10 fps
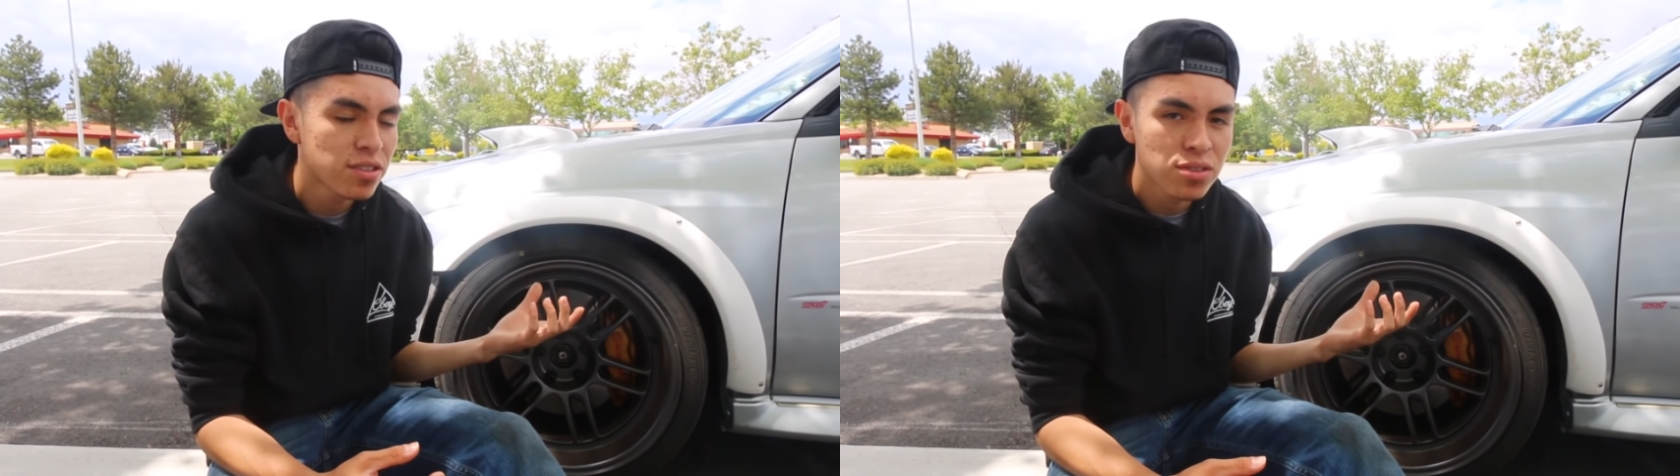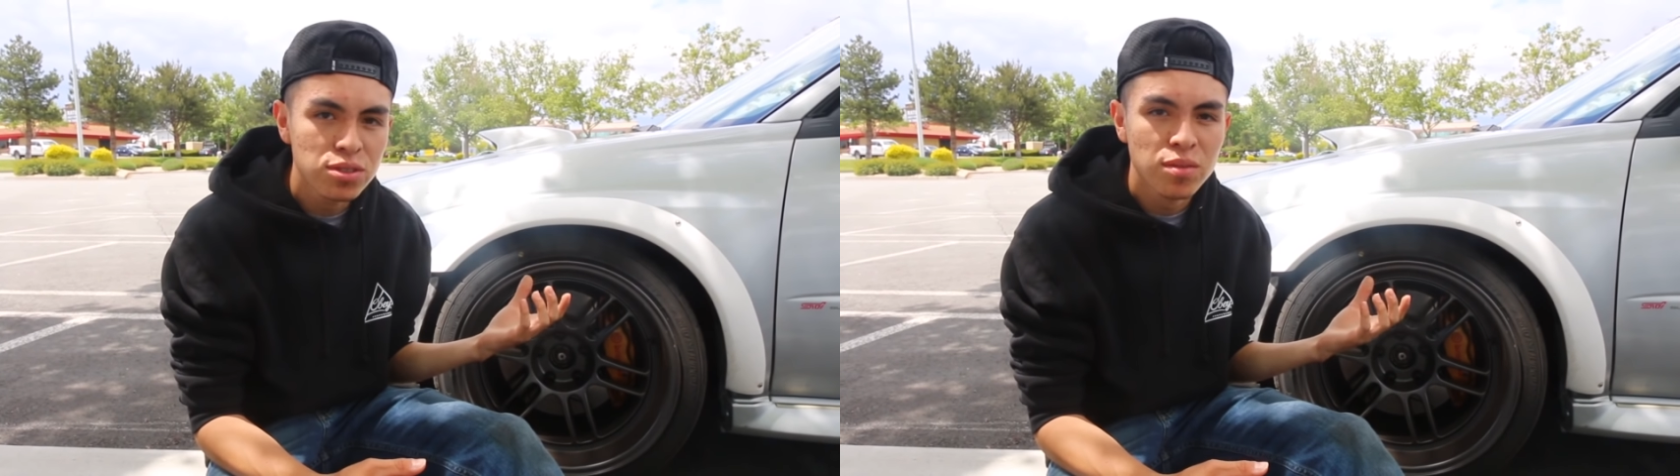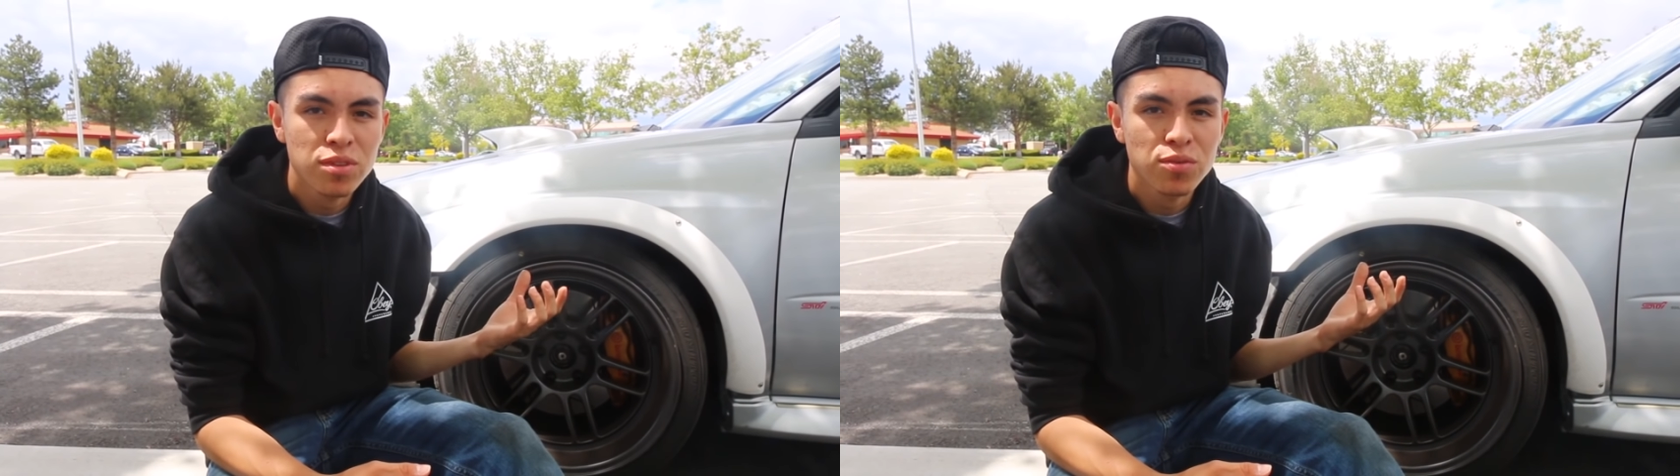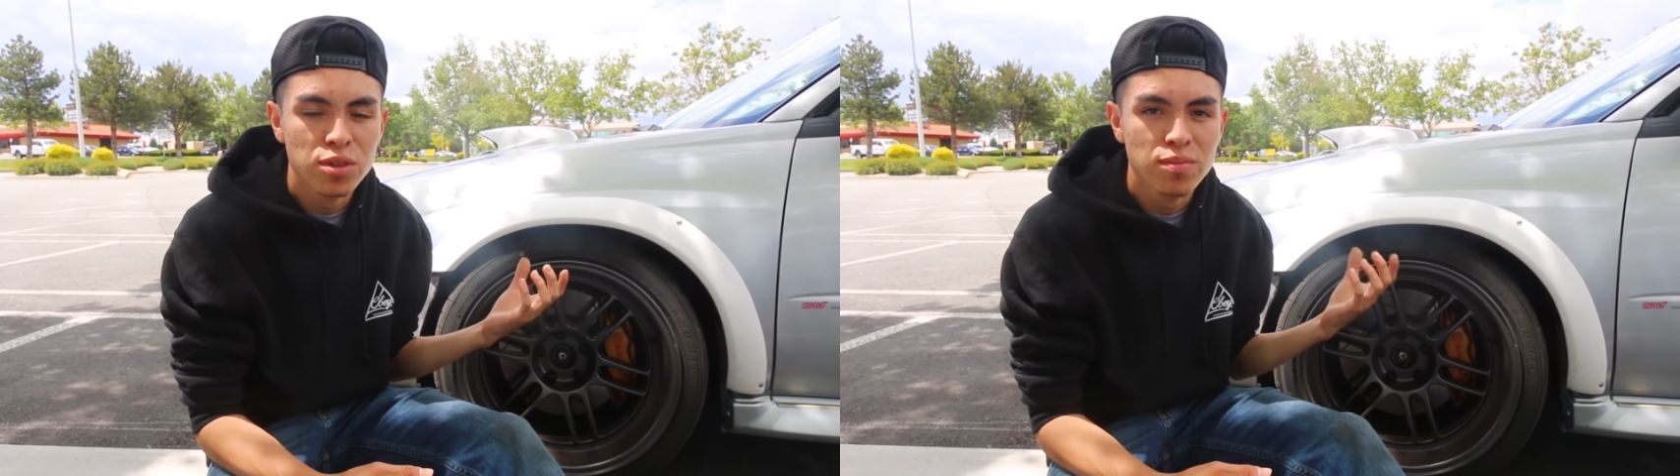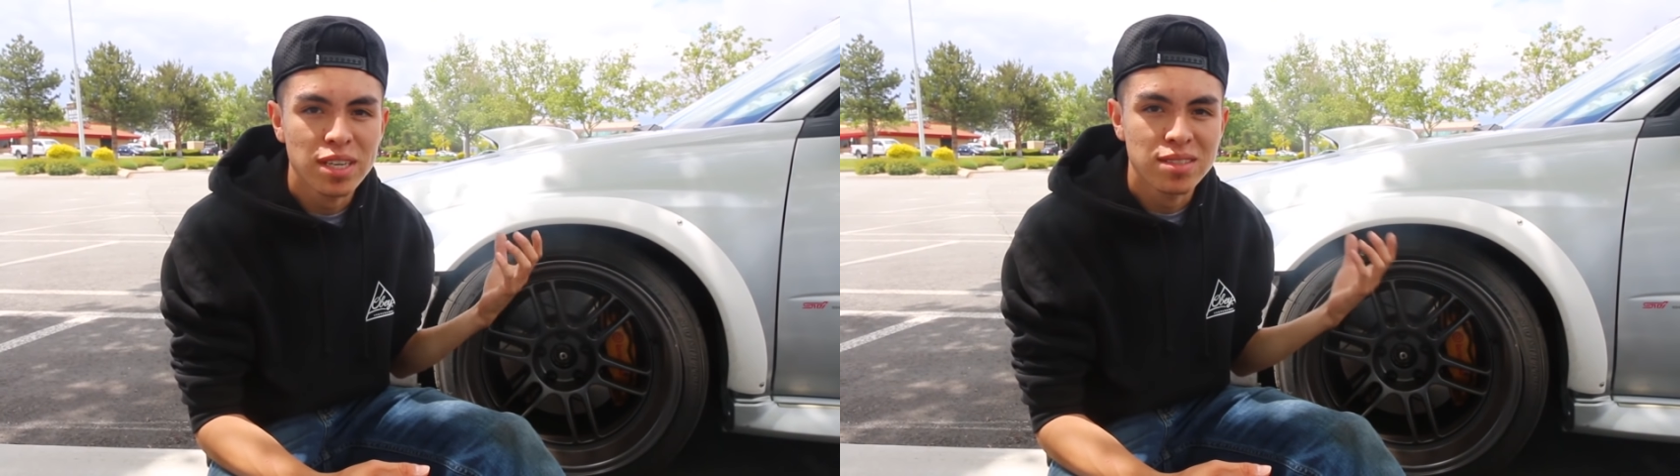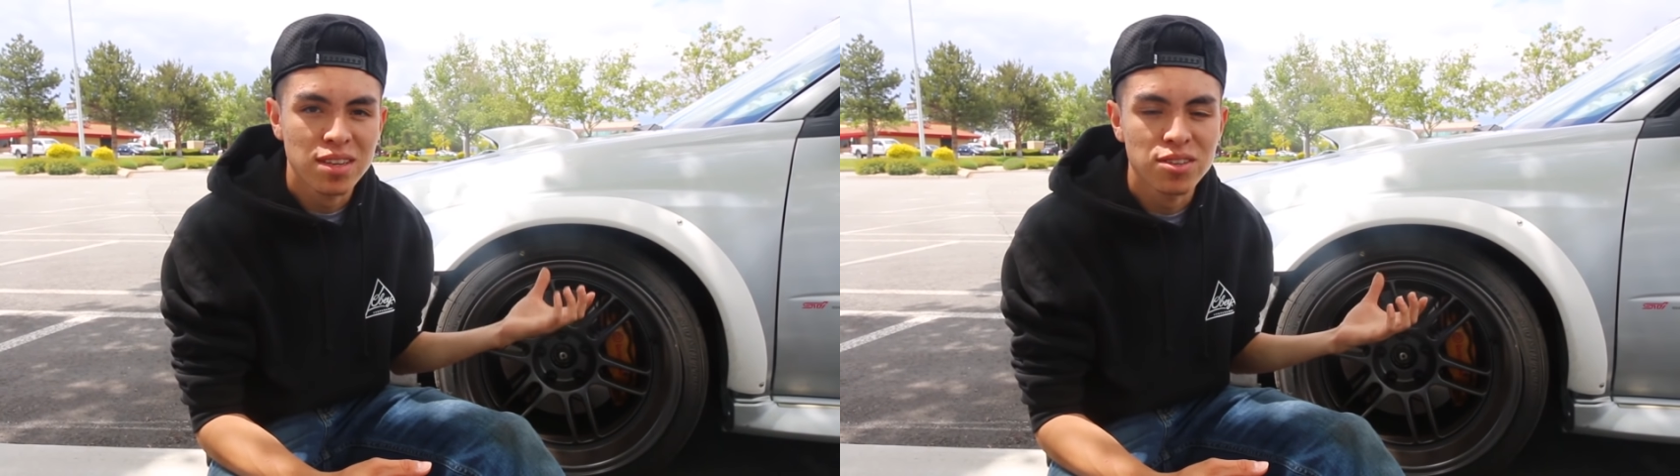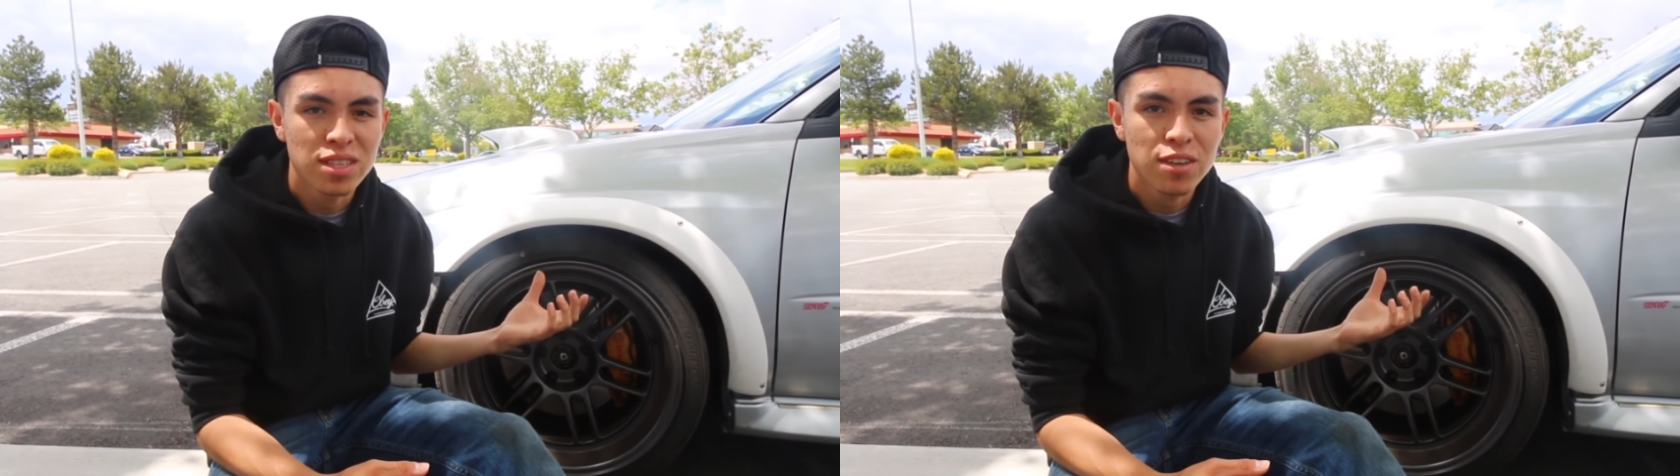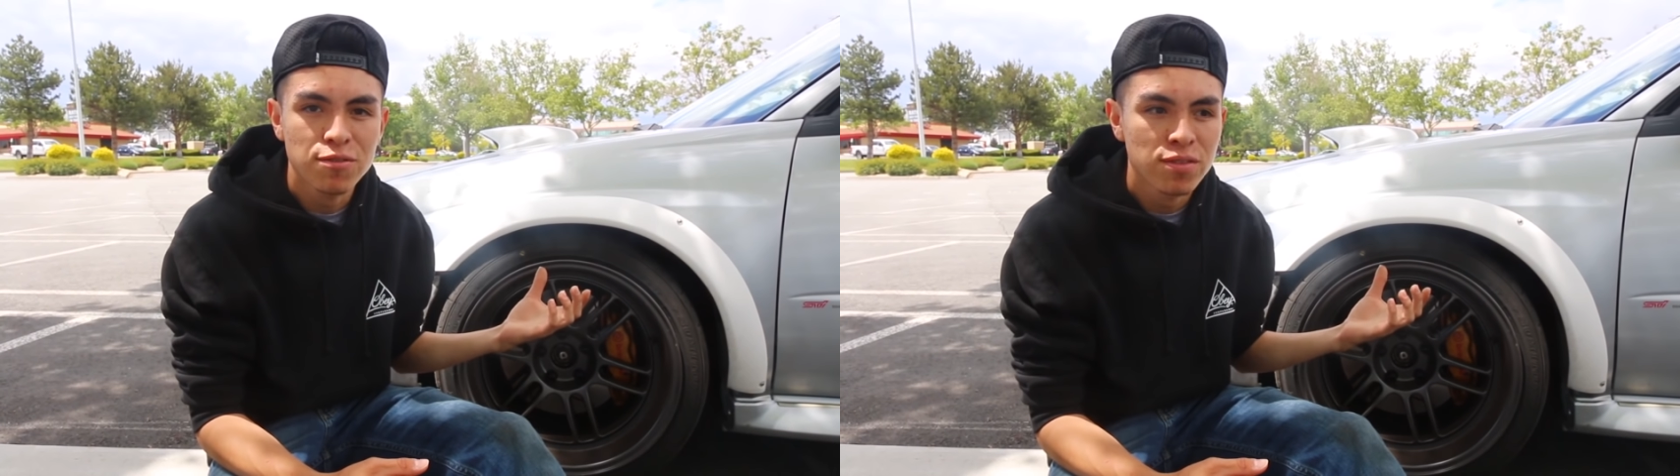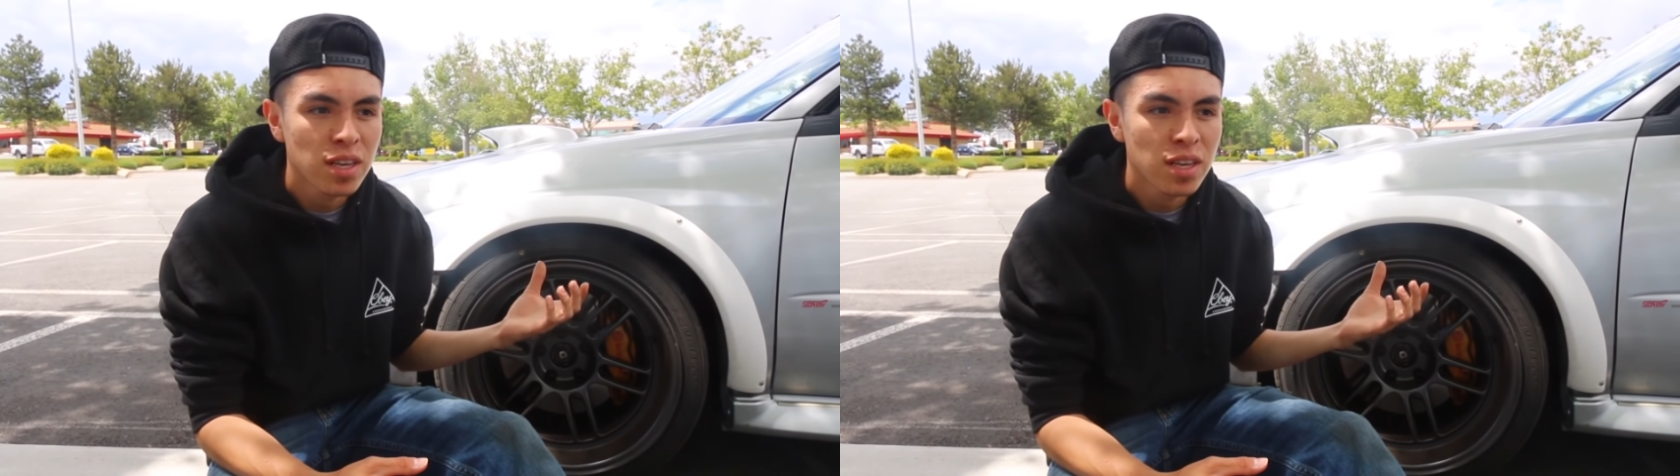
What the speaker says: to do something with my center diff,